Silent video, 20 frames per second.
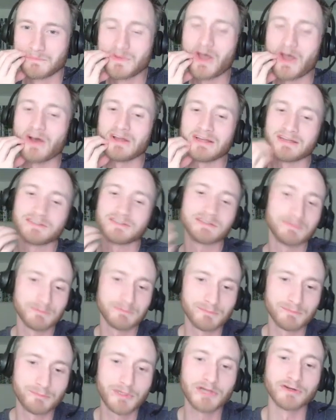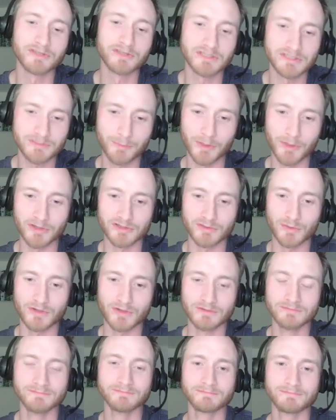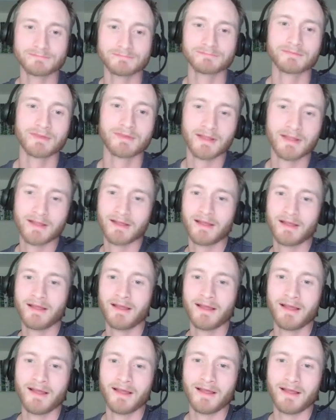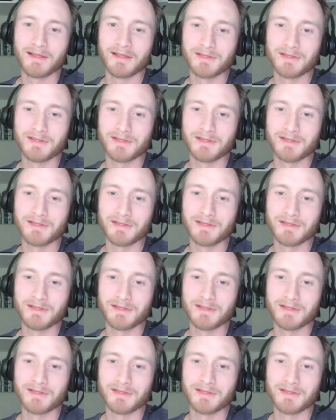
Uh, purely spiritual. Oh.